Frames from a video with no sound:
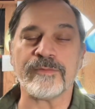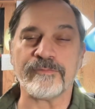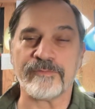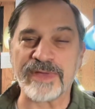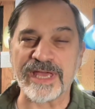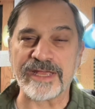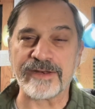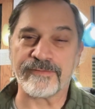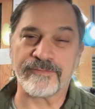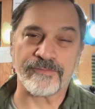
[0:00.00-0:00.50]

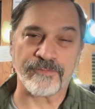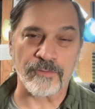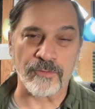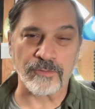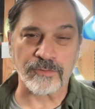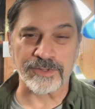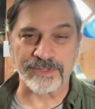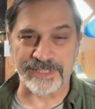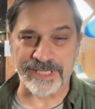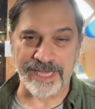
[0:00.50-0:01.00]
Ben
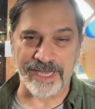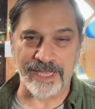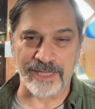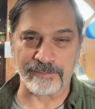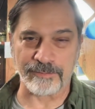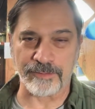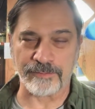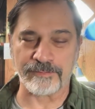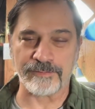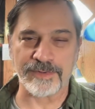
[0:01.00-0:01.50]
Folds
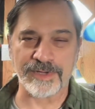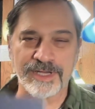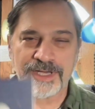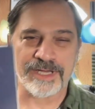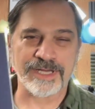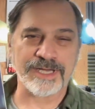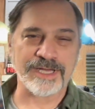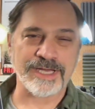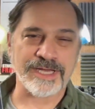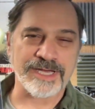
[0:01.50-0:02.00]
album,
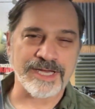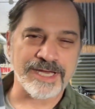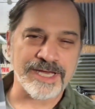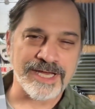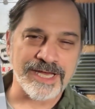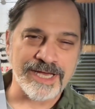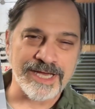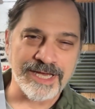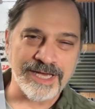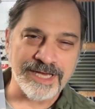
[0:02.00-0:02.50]

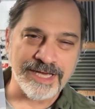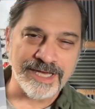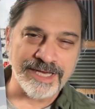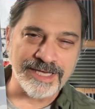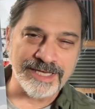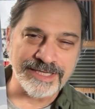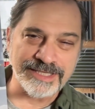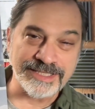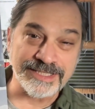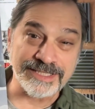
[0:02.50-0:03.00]

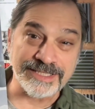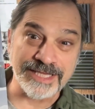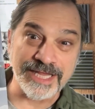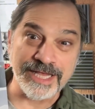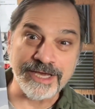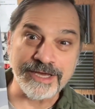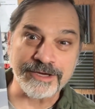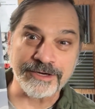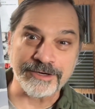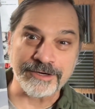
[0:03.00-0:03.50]

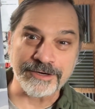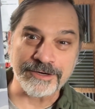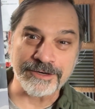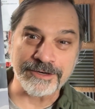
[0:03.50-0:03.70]
Sleigher.